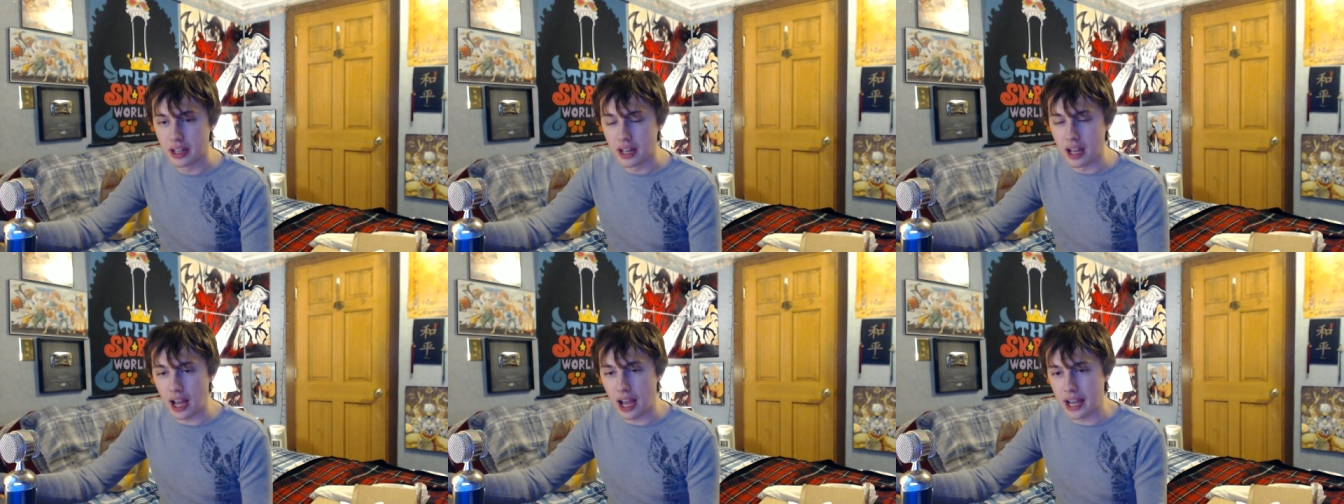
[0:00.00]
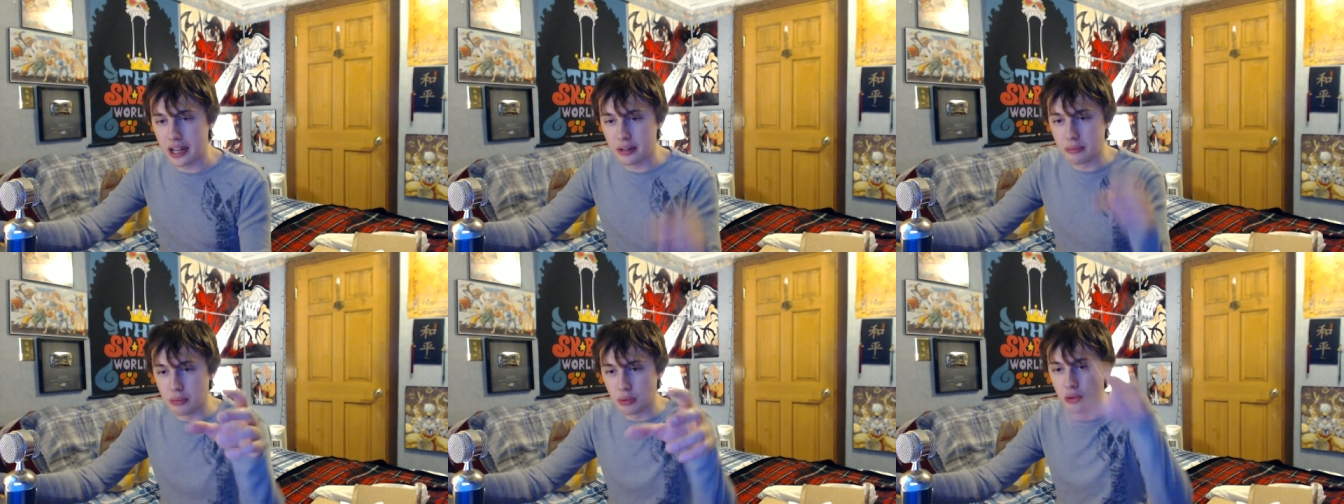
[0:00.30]
I
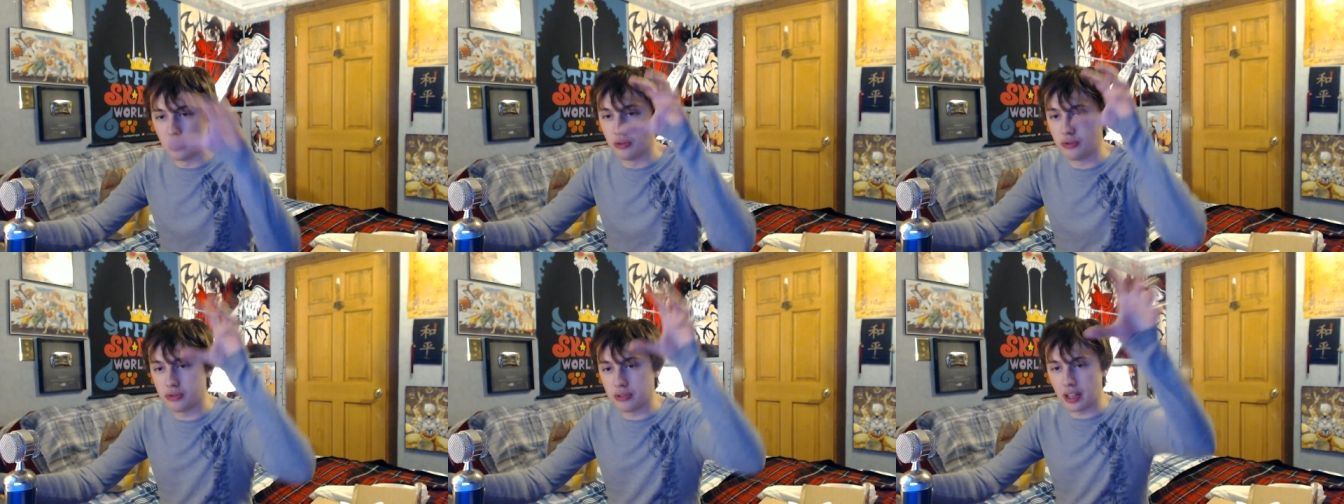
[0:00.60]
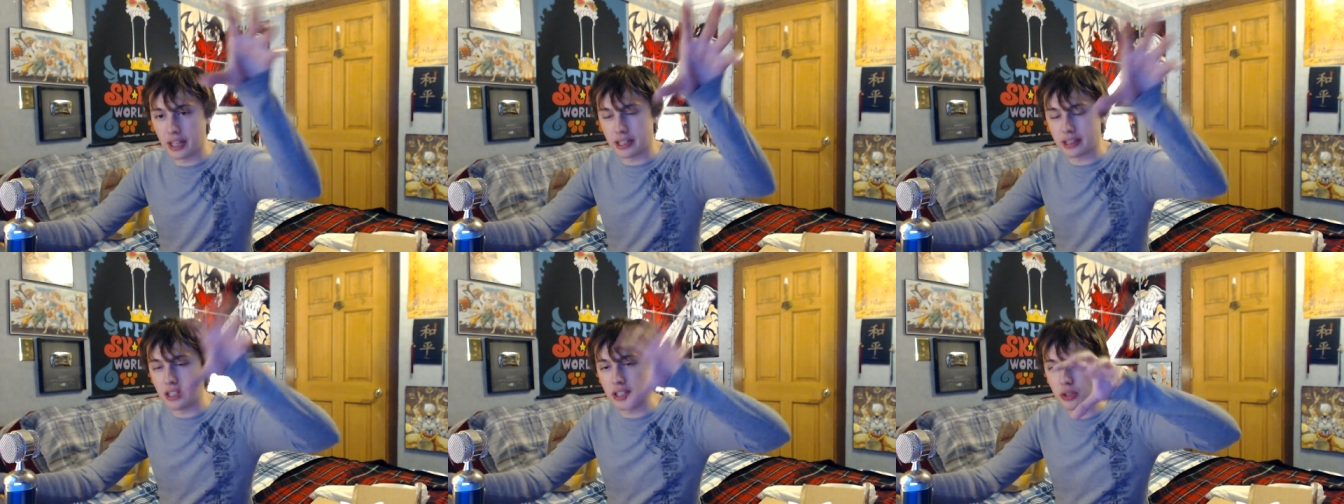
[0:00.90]
had to move
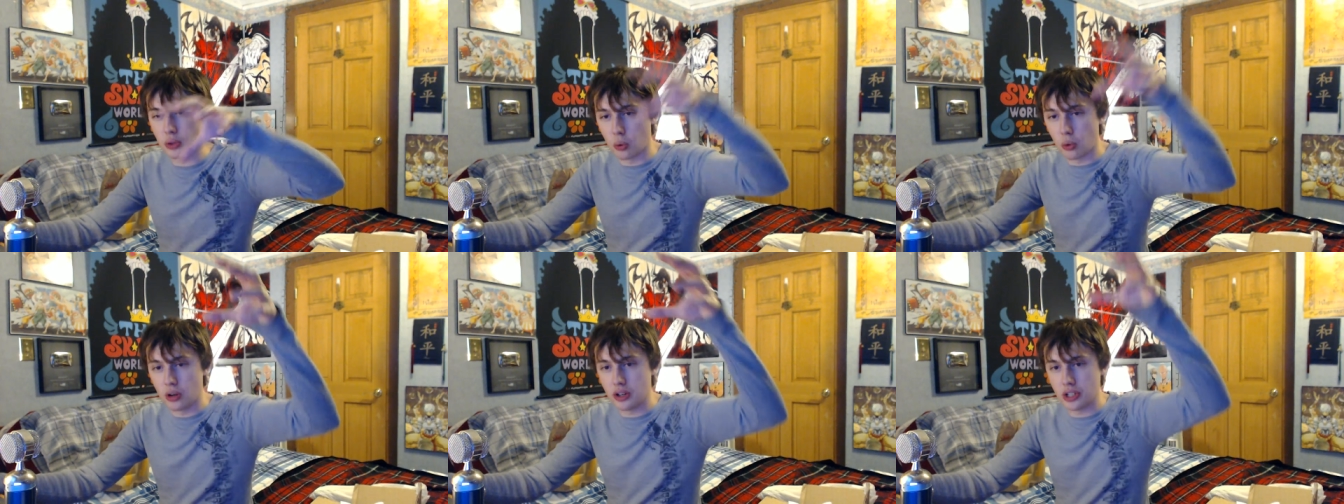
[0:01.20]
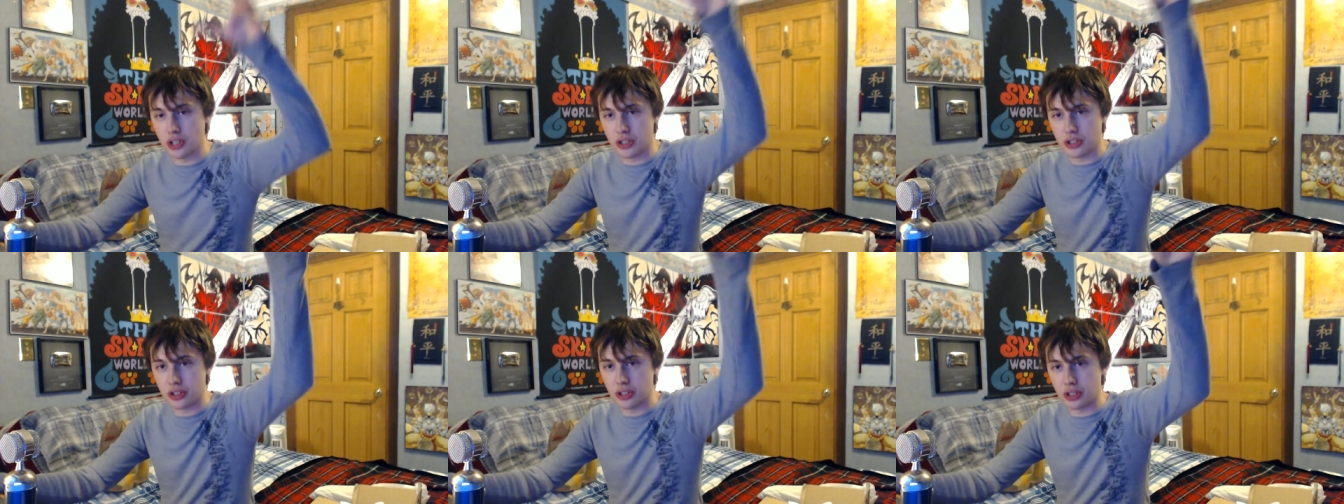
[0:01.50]
like these
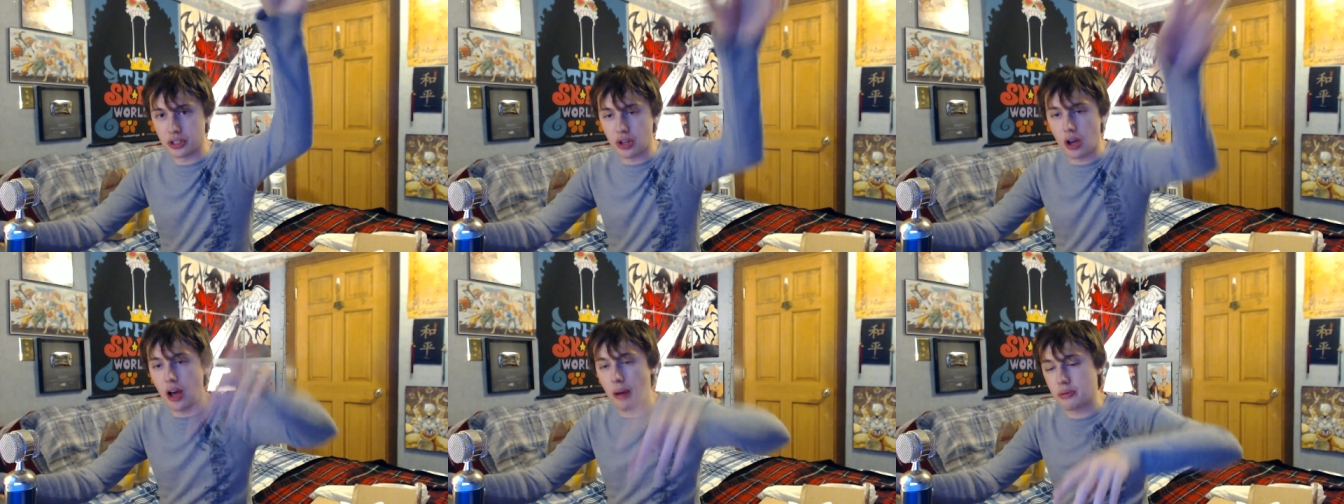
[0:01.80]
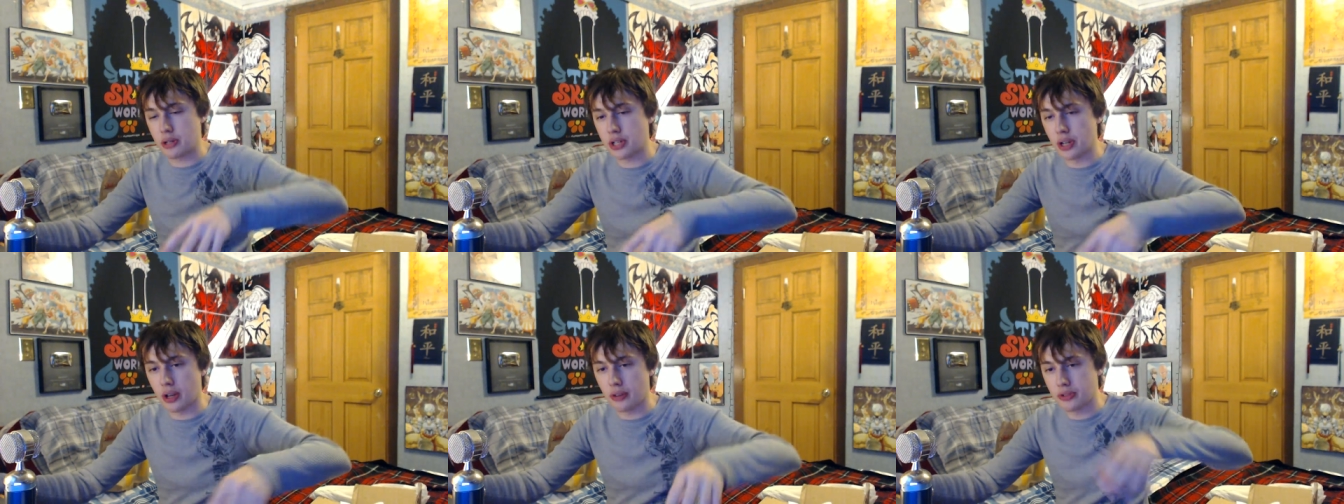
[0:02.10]
oranges to the top
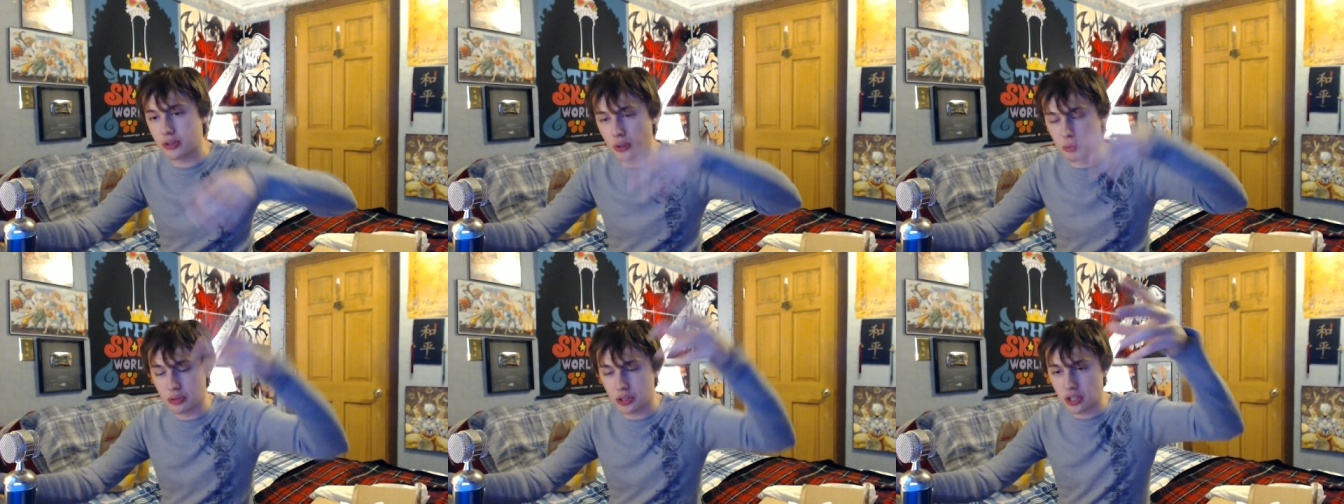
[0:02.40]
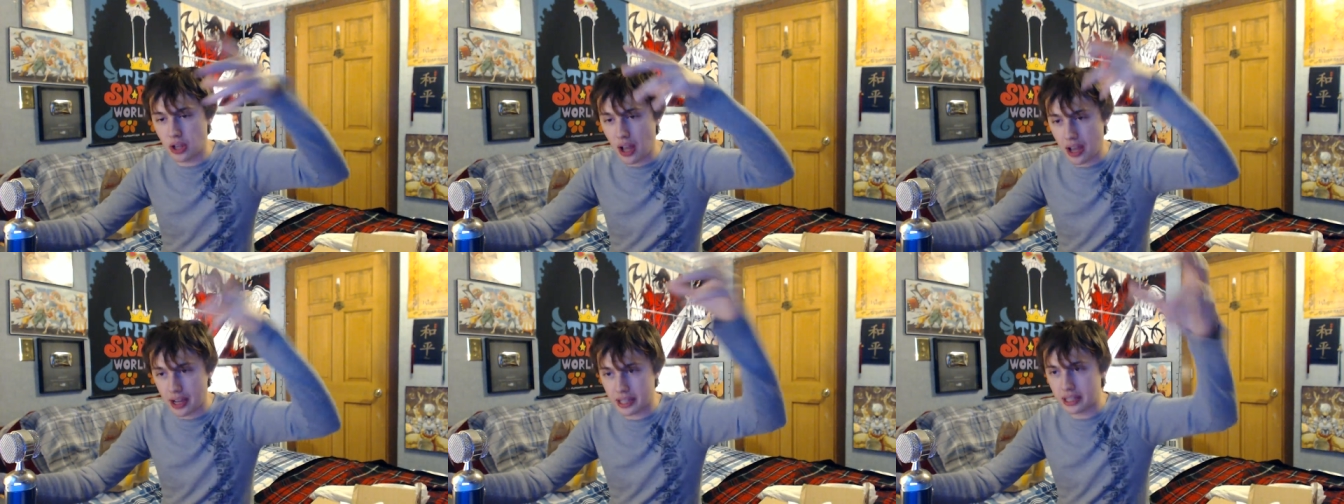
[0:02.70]
shelf, so I'm
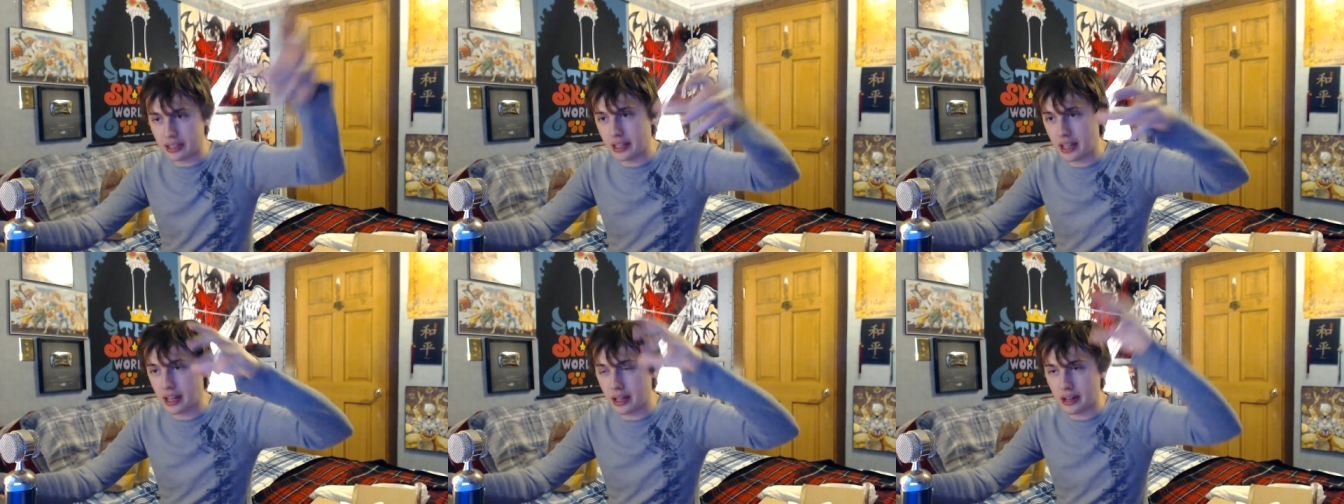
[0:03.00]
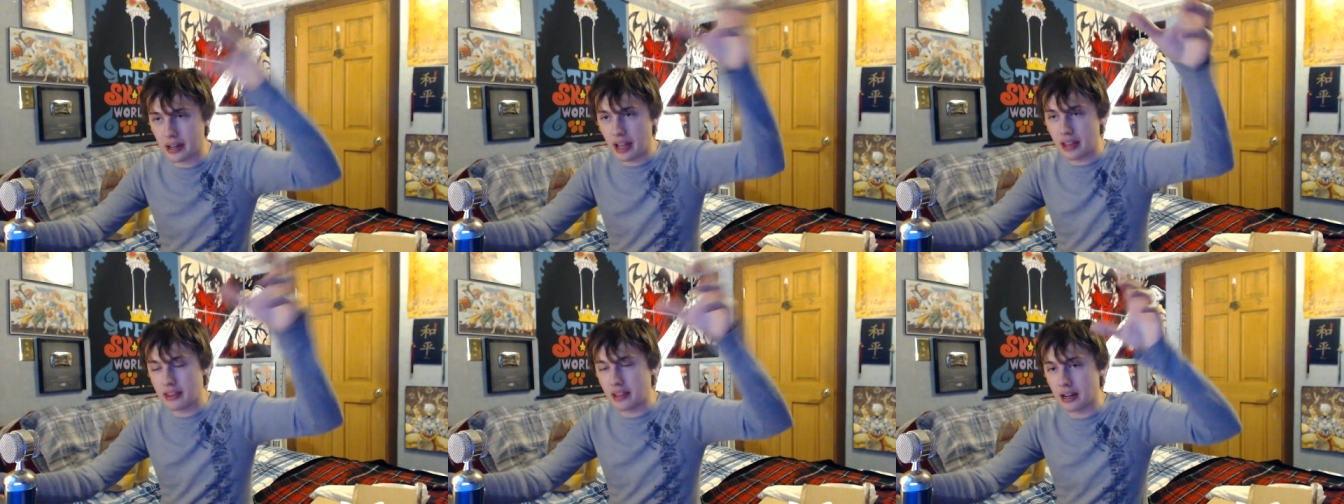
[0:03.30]
stocking that,
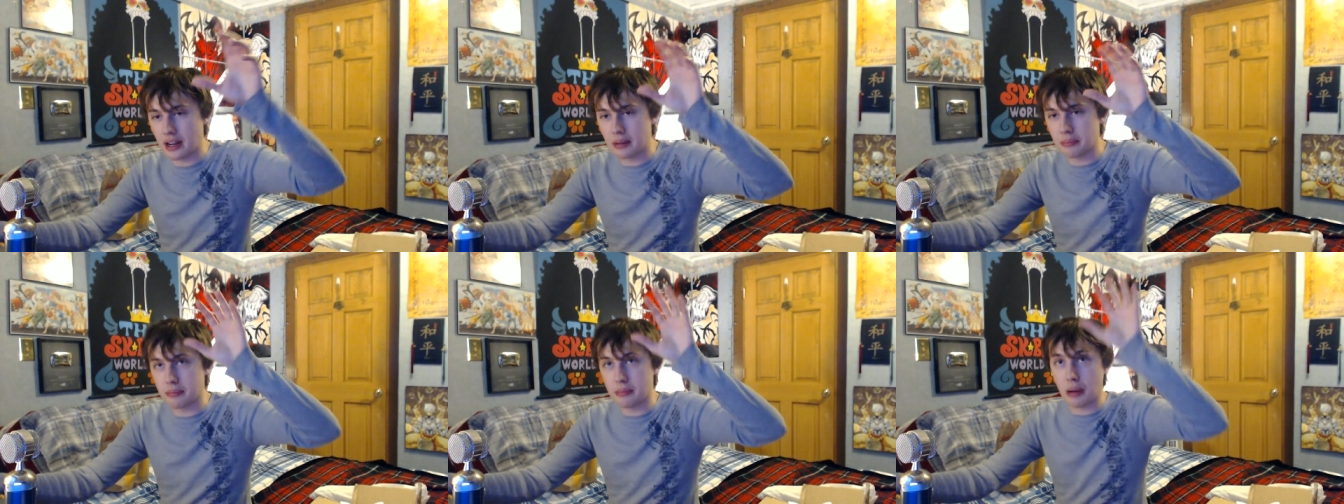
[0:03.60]
and then I,